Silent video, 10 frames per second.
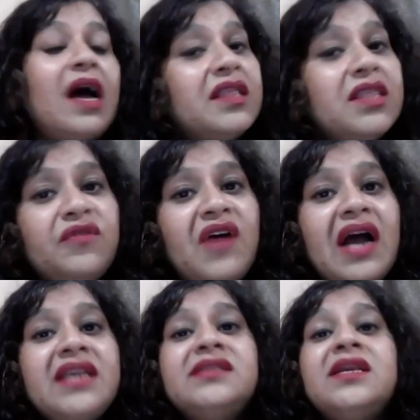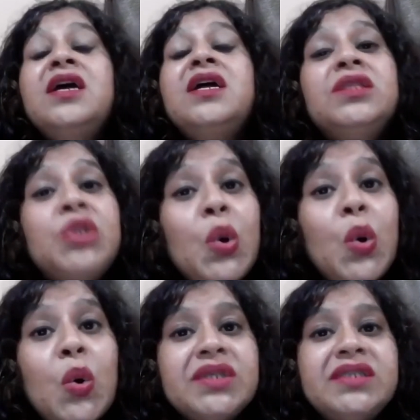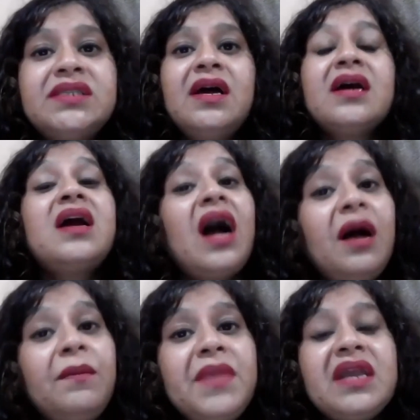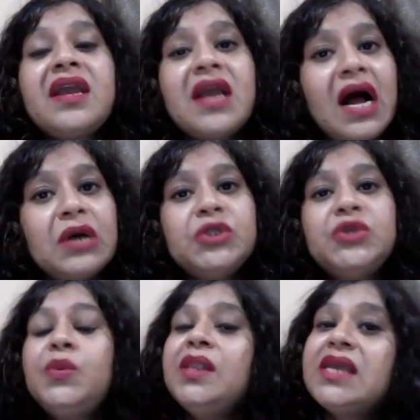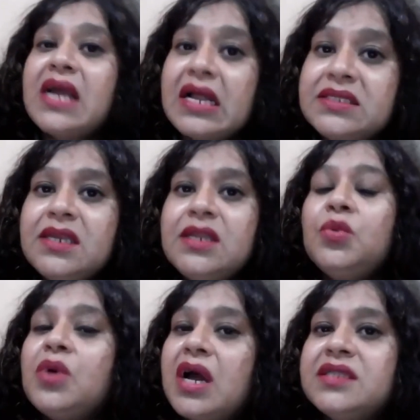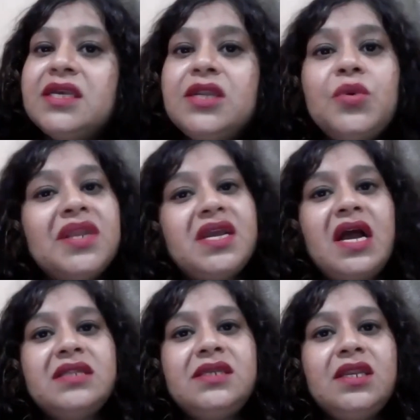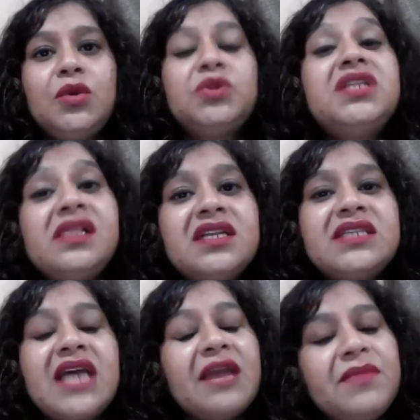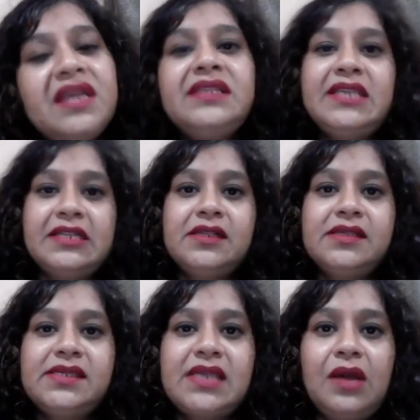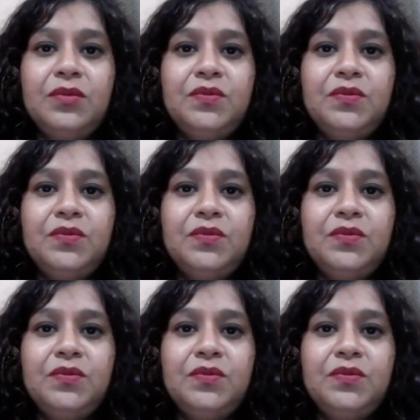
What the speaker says: Otherwise, those karmic accounts will continue, and continue till the time it settles down.